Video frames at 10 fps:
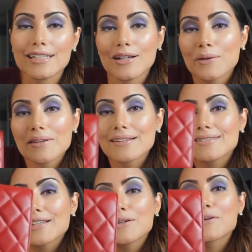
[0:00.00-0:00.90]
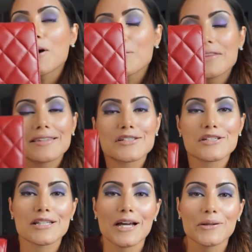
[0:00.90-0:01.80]
you know, then you go with the
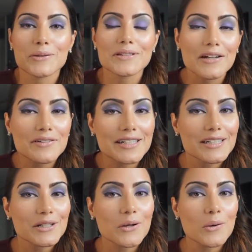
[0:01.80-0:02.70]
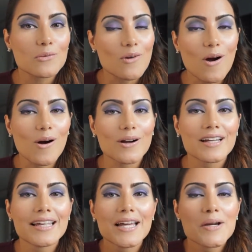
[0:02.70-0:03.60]
Chanel. You're never going to go
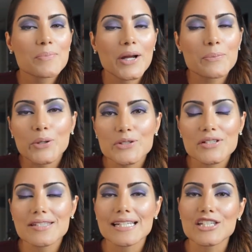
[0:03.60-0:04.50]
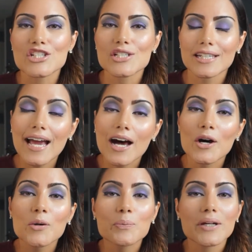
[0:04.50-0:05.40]
wrong by purchasing
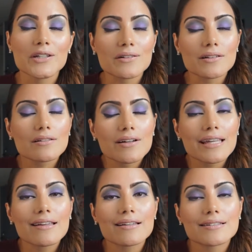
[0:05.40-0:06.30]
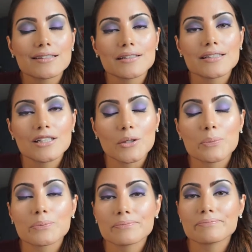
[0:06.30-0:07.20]
Chanel, but you're looking into, you know,
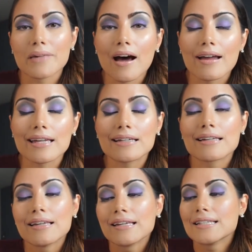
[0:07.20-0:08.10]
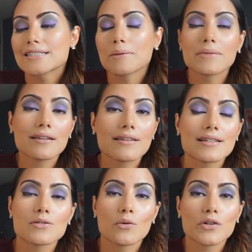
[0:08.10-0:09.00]
buying something
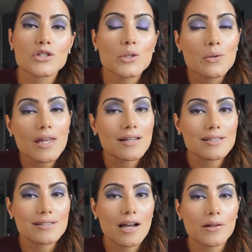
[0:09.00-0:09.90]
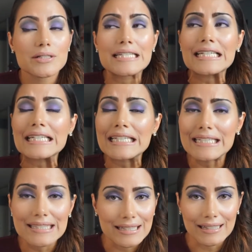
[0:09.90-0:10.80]
that's over $2,000
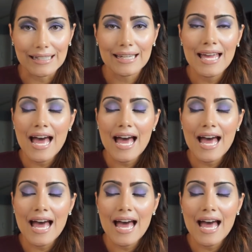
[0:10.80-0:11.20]
easily.